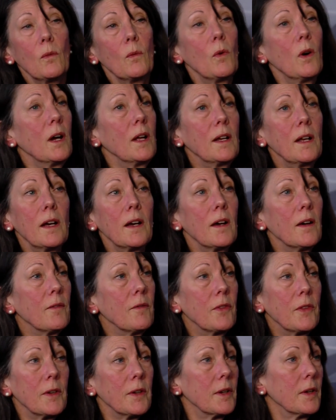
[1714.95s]
one
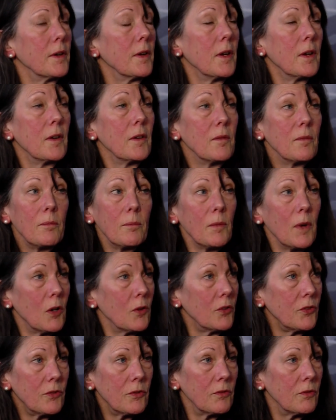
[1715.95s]
of the
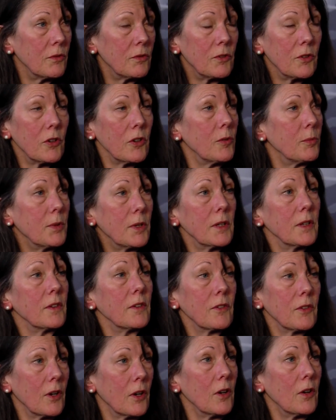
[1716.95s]
most
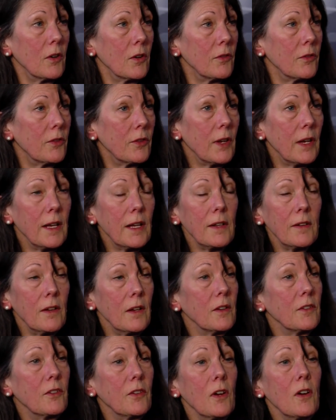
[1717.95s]
turbulent zones,
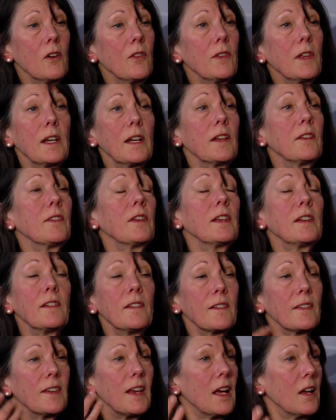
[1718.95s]
and a zone that is
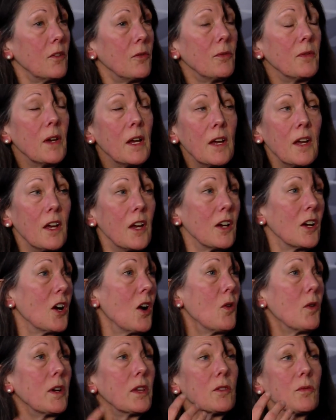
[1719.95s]
itself
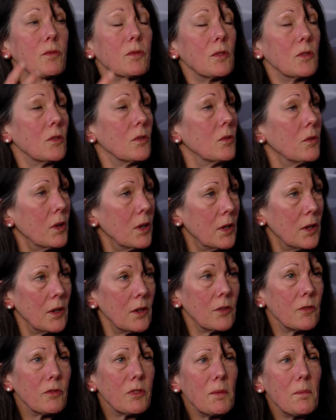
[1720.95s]
going through
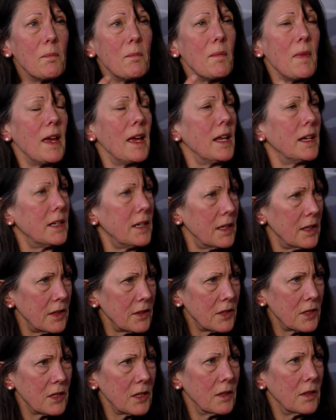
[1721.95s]

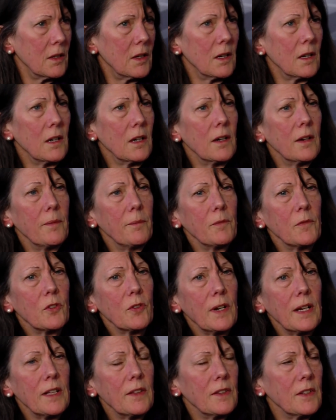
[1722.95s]
tremendous um,
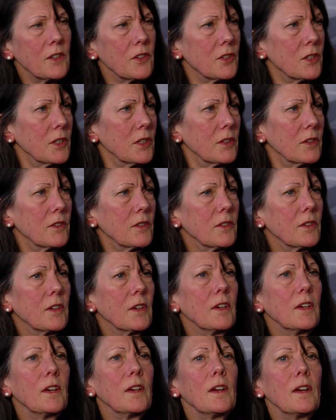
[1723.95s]
transitions
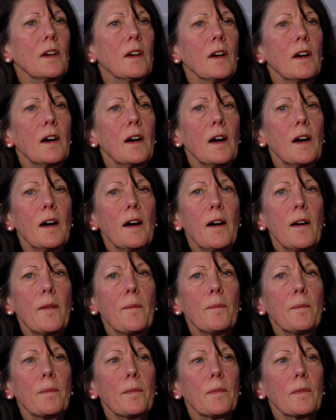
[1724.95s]

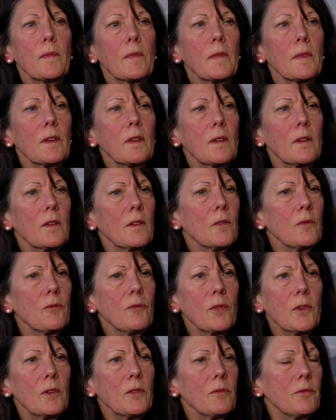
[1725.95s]
um,
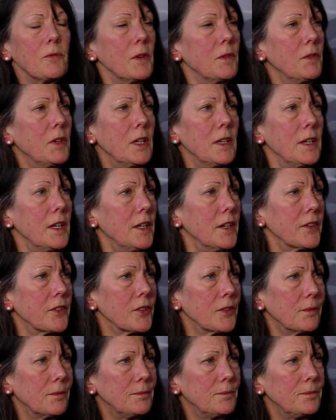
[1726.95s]
for 15
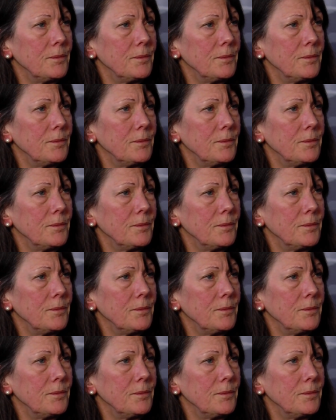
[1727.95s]
years.